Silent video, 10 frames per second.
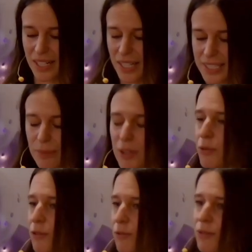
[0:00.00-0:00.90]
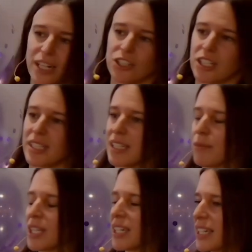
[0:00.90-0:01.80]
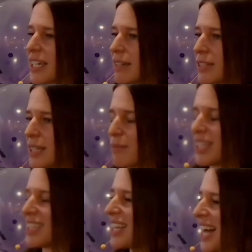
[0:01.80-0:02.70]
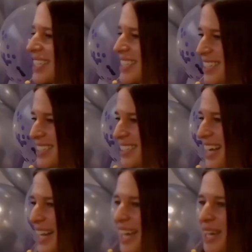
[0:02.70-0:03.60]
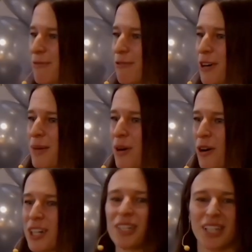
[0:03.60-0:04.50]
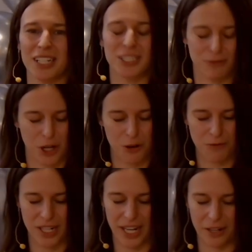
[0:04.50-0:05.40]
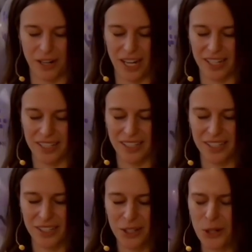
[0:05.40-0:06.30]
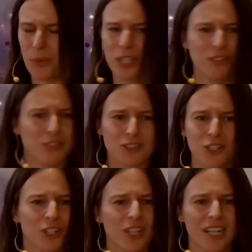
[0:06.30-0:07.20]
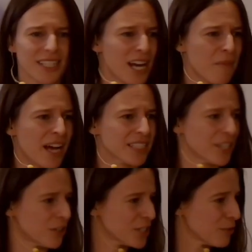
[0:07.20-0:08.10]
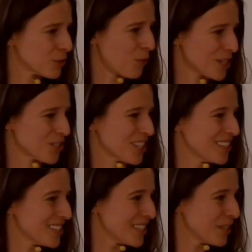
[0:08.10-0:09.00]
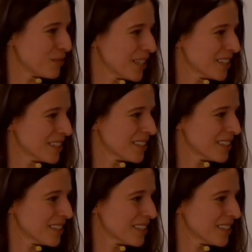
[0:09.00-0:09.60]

Some of the reflections, some of the gifts, some of the lessons that came from our collective COVID era, we took a lot of time asking ourselves questions, didn't we?